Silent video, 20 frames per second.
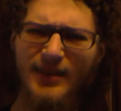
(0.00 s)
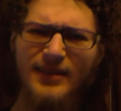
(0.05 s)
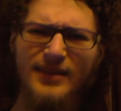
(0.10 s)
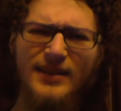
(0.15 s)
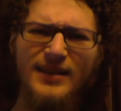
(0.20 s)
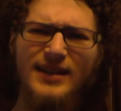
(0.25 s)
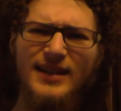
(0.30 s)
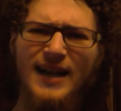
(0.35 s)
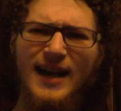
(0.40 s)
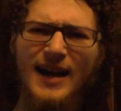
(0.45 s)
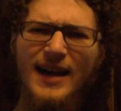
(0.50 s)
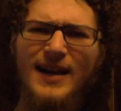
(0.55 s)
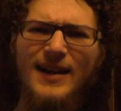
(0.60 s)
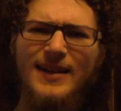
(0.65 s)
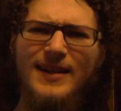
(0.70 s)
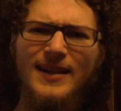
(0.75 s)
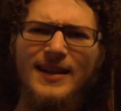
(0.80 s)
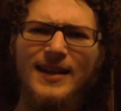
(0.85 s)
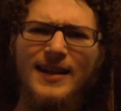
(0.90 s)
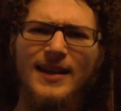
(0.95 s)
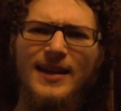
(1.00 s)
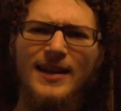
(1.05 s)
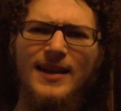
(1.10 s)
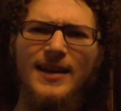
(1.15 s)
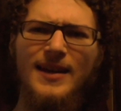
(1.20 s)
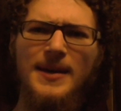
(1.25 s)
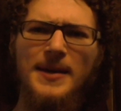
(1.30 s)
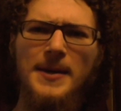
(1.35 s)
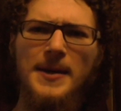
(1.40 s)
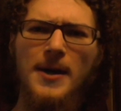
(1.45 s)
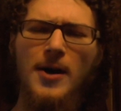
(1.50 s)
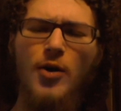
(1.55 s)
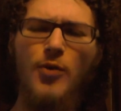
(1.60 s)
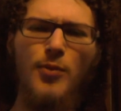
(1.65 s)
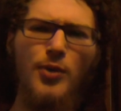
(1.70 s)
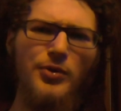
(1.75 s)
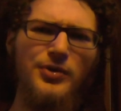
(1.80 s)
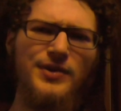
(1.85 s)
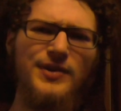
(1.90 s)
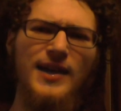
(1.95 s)
The con,
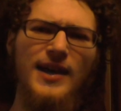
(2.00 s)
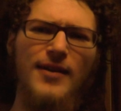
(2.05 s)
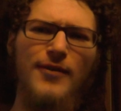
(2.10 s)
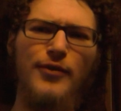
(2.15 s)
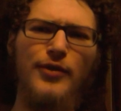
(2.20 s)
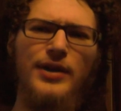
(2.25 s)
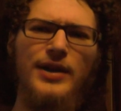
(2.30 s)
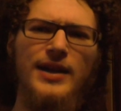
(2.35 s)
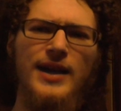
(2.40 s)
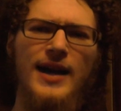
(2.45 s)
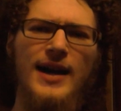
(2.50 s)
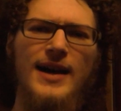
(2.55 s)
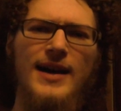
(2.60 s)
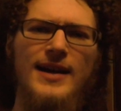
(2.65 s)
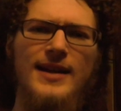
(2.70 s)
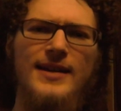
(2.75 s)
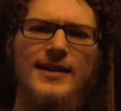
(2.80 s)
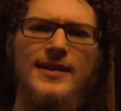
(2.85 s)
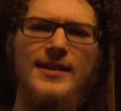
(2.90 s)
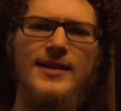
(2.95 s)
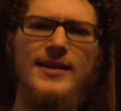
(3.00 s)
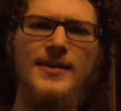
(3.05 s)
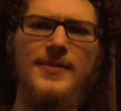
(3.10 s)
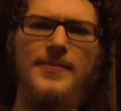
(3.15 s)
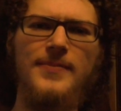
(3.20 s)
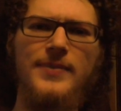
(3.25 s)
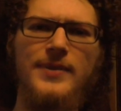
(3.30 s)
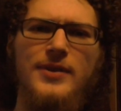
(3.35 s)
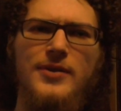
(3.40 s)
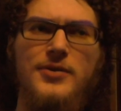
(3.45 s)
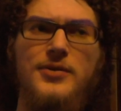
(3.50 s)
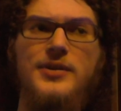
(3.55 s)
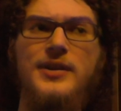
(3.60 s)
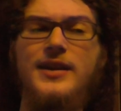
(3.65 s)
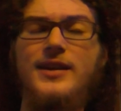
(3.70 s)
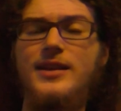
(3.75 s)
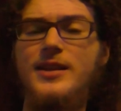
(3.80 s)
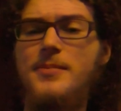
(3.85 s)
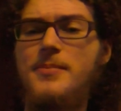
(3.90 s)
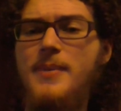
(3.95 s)
almost every con, or
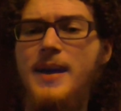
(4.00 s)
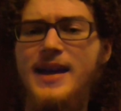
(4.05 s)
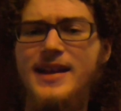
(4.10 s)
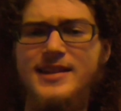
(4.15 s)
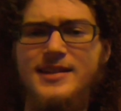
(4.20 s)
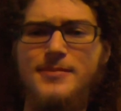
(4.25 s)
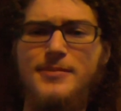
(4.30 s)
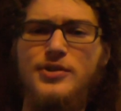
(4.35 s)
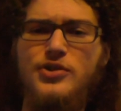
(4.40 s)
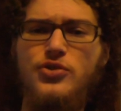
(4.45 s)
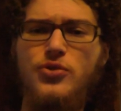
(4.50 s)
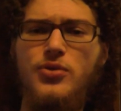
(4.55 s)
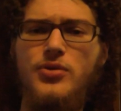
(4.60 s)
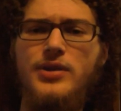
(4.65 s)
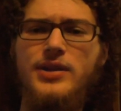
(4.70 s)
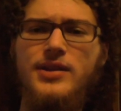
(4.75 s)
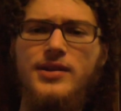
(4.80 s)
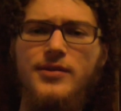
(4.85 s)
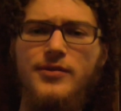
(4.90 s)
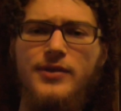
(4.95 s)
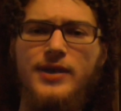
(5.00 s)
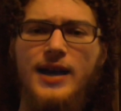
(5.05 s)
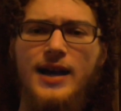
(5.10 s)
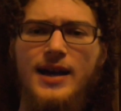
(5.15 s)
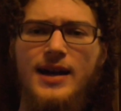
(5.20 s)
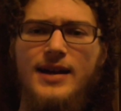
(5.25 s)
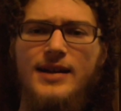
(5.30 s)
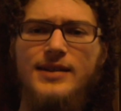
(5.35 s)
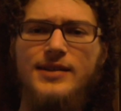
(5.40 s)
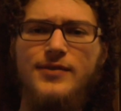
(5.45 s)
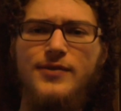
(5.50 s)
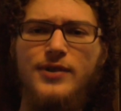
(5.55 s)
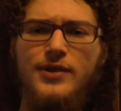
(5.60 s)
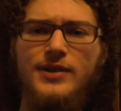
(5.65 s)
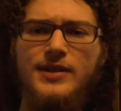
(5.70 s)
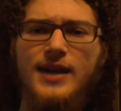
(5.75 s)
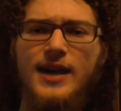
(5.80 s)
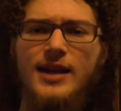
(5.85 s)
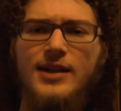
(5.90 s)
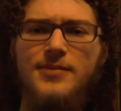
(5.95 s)
like the mass majority of cons for
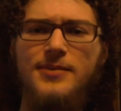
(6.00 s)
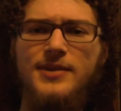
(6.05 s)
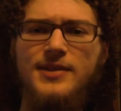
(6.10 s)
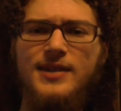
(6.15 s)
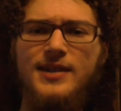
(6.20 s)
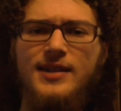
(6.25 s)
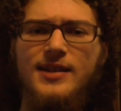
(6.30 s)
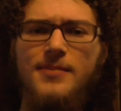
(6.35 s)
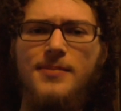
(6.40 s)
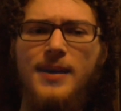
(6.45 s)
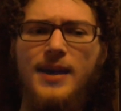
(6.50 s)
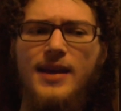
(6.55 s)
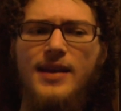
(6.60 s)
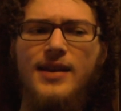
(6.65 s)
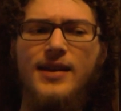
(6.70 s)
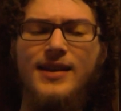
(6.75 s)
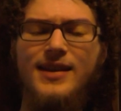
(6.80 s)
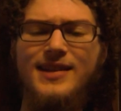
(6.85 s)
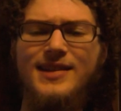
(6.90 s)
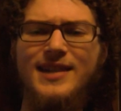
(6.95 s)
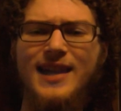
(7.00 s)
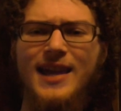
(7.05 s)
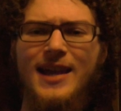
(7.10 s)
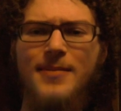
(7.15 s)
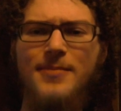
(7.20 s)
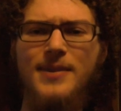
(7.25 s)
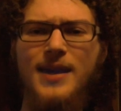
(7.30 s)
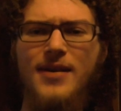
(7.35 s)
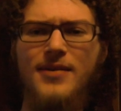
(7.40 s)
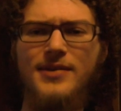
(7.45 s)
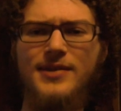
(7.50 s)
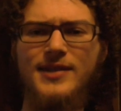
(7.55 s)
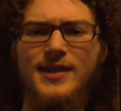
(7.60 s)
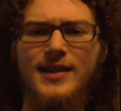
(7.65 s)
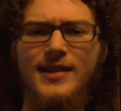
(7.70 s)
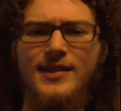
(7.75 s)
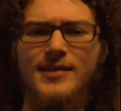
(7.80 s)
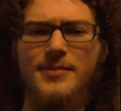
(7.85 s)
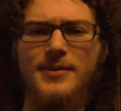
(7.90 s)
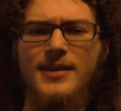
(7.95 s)
attachments in the beta is aim down
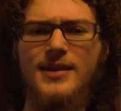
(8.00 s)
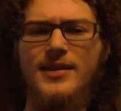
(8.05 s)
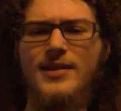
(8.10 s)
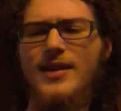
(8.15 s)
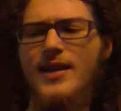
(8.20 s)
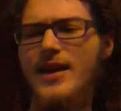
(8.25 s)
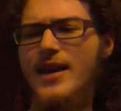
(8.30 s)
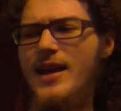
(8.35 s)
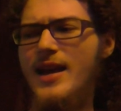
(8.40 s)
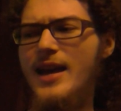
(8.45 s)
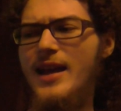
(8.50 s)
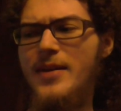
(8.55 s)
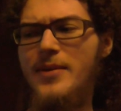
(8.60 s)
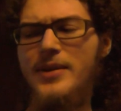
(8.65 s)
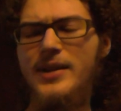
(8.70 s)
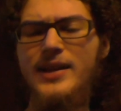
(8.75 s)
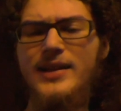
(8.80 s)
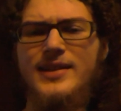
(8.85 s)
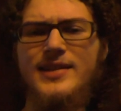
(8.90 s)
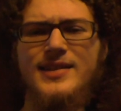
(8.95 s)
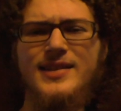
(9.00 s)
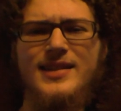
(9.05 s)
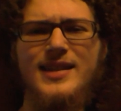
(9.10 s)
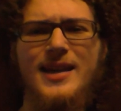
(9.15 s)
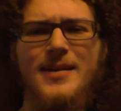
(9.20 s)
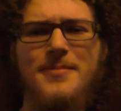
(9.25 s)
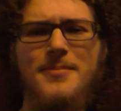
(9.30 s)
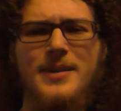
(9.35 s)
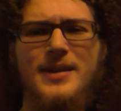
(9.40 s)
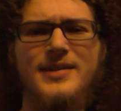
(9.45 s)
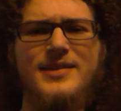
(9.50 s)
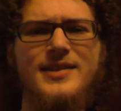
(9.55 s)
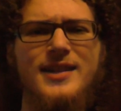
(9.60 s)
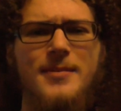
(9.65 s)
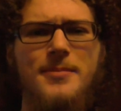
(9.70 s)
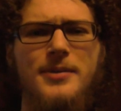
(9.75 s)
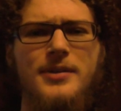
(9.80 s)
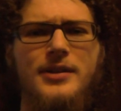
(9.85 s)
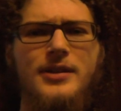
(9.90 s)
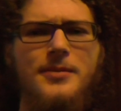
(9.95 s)
sight speed. And I would like to see that mixed
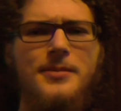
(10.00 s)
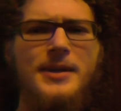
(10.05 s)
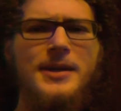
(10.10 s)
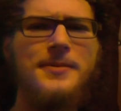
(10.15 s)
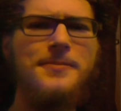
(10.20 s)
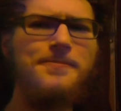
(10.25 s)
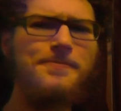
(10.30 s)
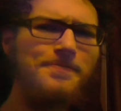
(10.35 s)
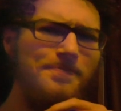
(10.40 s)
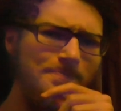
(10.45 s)
up a little bit.